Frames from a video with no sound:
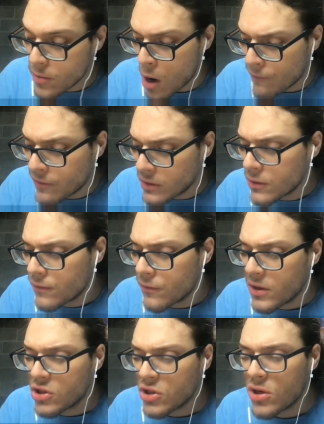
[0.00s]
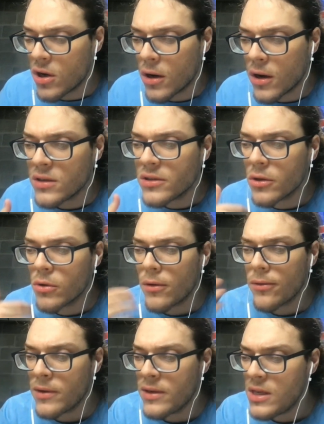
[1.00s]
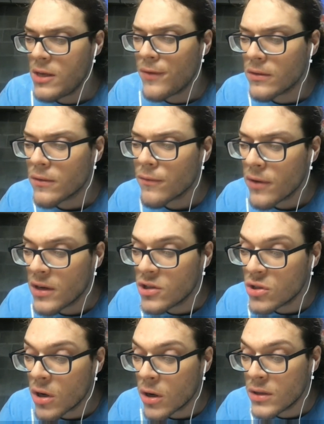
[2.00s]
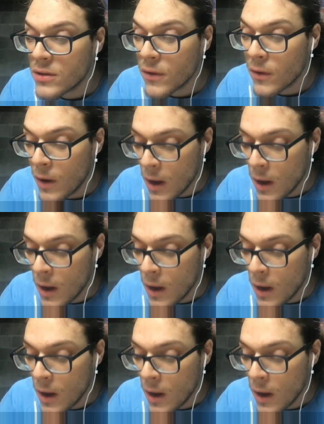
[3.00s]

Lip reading: offensive free agent targets, 33 defensive free agent targets. So